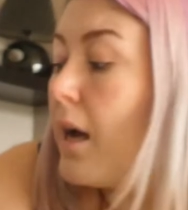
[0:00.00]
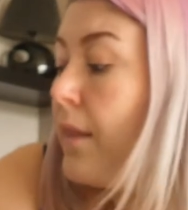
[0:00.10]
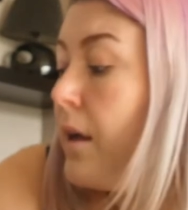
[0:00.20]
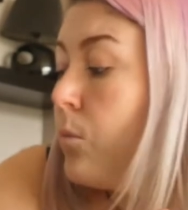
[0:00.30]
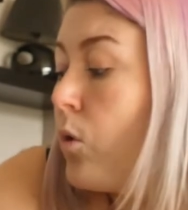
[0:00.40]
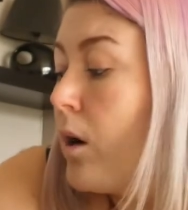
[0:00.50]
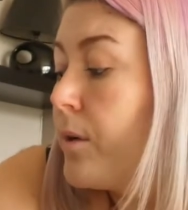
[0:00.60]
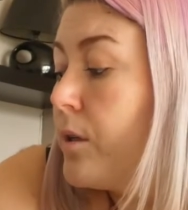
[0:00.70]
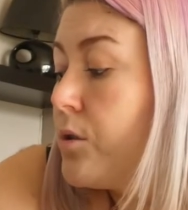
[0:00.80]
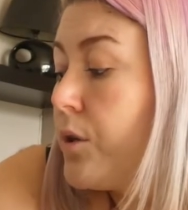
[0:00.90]
And then what I'm
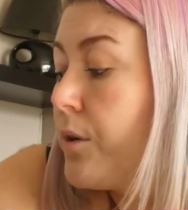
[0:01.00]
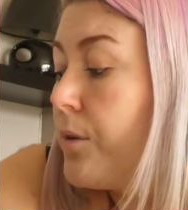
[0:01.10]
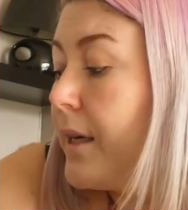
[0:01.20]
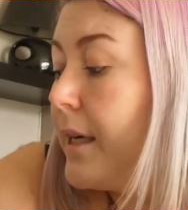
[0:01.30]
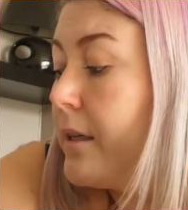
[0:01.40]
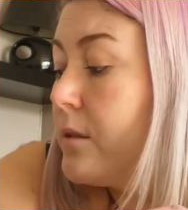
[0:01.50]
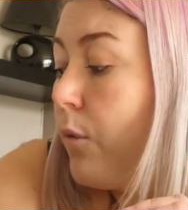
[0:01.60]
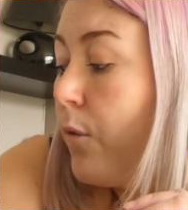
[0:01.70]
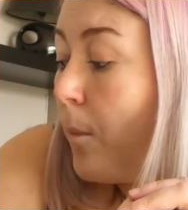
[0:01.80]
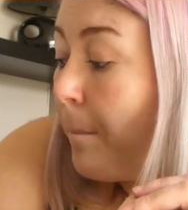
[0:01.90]
going to do is
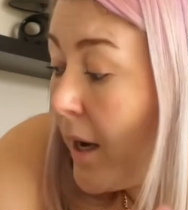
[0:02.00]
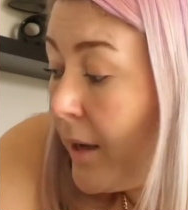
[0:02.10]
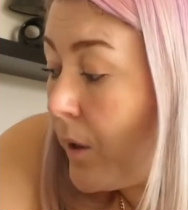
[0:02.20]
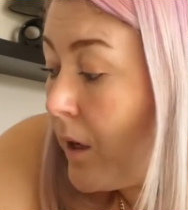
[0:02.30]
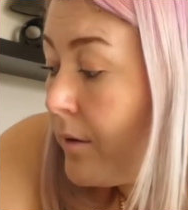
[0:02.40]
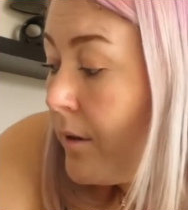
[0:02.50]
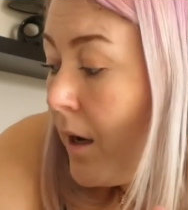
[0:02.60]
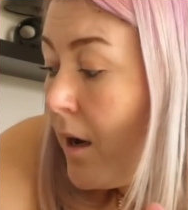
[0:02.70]
for my one,